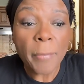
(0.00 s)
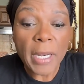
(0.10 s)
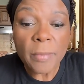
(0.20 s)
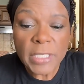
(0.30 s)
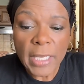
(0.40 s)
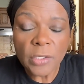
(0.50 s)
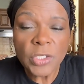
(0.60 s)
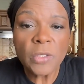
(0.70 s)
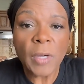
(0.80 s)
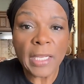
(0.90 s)
But I'm
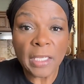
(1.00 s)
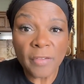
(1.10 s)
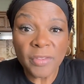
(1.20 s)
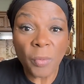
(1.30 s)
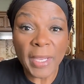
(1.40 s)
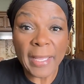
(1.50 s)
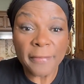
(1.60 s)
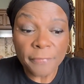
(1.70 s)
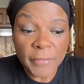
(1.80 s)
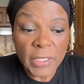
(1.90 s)
telling you, I love the way
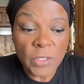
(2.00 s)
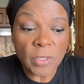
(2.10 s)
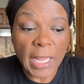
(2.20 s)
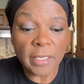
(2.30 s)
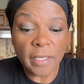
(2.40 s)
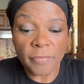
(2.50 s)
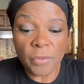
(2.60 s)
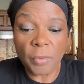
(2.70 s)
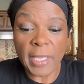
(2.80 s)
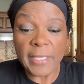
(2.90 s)
I feel. I
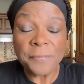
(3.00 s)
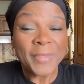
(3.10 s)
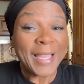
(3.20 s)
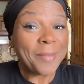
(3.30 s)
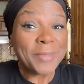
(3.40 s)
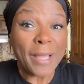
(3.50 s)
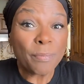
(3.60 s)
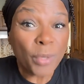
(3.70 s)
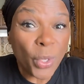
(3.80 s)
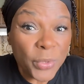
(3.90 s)
love the way I'm
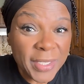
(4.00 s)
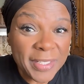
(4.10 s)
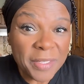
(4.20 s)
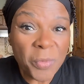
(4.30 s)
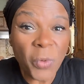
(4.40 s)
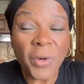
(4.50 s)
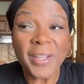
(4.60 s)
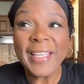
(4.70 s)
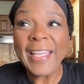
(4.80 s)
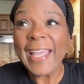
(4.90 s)
not bloated anymore.